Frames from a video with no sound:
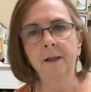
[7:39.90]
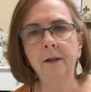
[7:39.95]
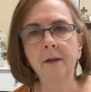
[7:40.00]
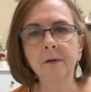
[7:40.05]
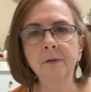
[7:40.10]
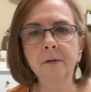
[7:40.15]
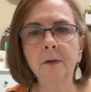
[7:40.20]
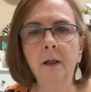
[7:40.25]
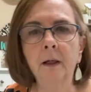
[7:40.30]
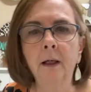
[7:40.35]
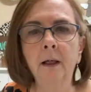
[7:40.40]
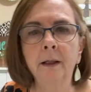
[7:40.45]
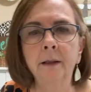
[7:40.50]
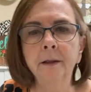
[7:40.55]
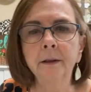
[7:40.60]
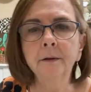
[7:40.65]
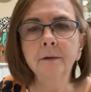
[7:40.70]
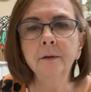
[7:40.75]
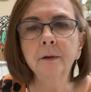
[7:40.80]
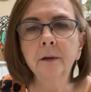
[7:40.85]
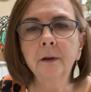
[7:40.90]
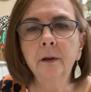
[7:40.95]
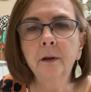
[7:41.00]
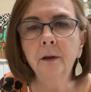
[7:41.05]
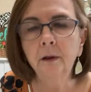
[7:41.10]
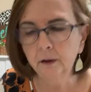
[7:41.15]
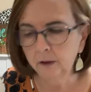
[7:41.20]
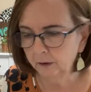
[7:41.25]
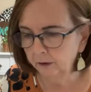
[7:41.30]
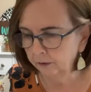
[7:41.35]
else on it.
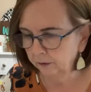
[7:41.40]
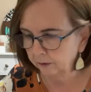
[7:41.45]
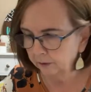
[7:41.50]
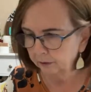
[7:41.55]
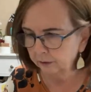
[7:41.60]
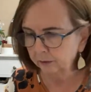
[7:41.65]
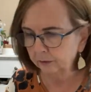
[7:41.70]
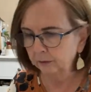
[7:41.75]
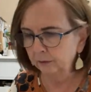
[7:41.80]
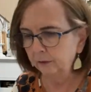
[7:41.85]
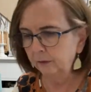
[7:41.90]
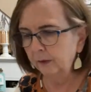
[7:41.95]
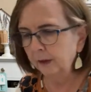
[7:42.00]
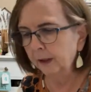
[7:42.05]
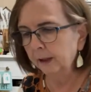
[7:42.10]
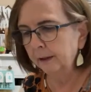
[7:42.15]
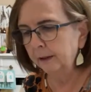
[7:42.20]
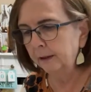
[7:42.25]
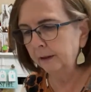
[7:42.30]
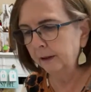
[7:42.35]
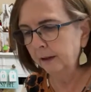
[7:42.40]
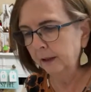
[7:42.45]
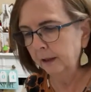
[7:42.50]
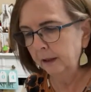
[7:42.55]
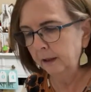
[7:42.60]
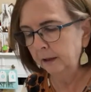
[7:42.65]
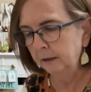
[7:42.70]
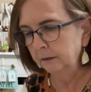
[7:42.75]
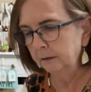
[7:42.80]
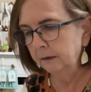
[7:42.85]
You can do that.
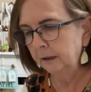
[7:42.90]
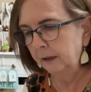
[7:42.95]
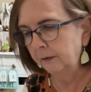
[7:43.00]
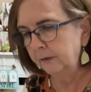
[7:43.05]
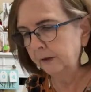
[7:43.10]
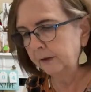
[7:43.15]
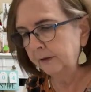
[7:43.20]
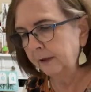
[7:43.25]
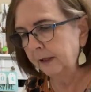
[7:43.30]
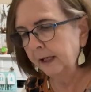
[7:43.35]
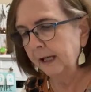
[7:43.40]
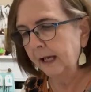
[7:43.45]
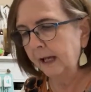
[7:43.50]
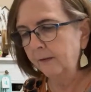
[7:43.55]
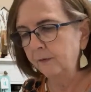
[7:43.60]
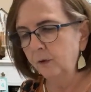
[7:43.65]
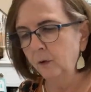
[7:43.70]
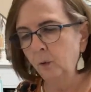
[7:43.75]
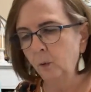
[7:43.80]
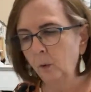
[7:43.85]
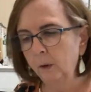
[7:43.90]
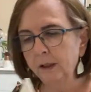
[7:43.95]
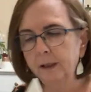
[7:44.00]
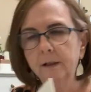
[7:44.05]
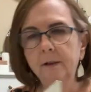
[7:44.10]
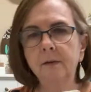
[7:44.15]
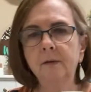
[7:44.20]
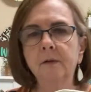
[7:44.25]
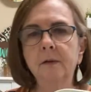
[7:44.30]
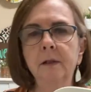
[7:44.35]
Now they have the
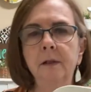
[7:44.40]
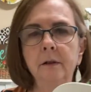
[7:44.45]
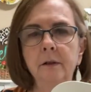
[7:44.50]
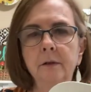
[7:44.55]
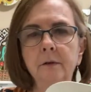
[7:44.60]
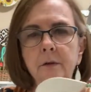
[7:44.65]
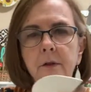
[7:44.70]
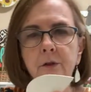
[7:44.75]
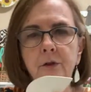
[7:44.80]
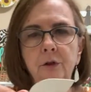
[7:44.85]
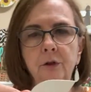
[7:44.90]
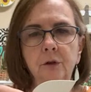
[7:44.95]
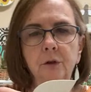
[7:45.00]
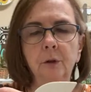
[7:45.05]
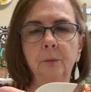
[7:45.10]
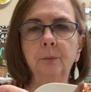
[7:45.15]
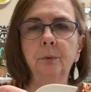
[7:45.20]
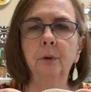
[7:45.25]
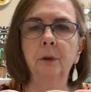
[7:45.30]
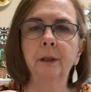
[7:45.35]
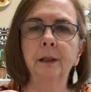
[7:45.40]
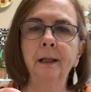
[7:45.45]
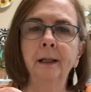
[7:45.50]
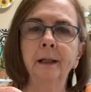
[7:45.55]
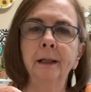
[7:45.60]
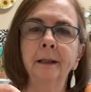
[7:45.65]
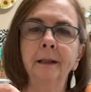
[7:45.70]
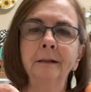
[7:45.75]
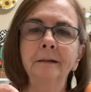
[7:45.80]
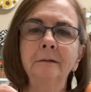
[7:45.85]
wings here that you can put
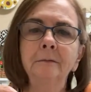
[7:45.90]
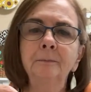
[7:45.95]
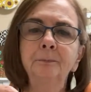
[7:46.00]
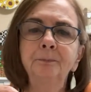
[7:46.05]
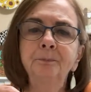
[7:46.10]
on.